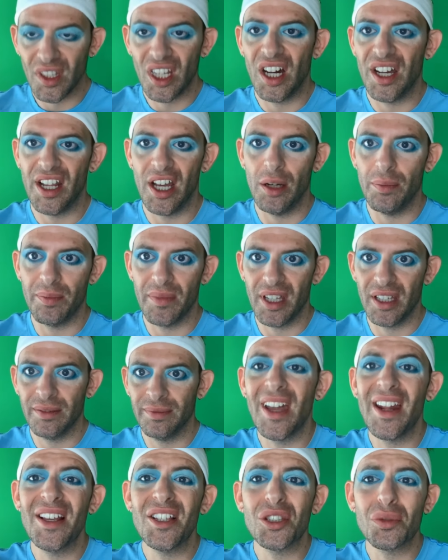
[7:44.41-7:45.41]
God help me.
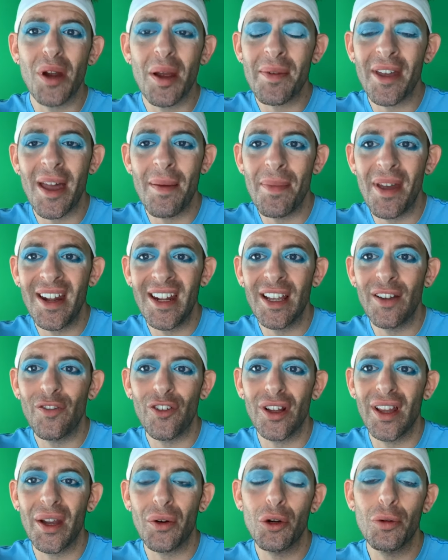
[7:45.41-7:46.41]
And I swear I'm campaigning
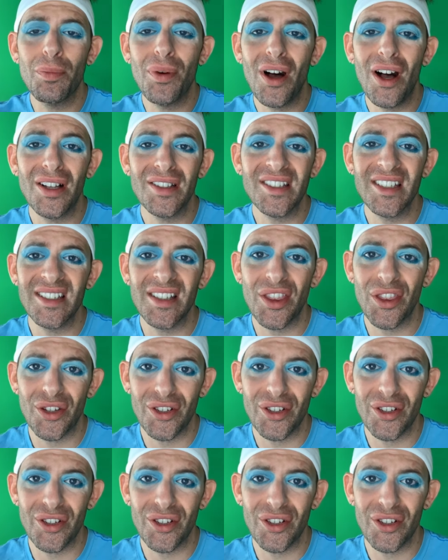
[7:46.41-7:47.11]
for like RuPaul season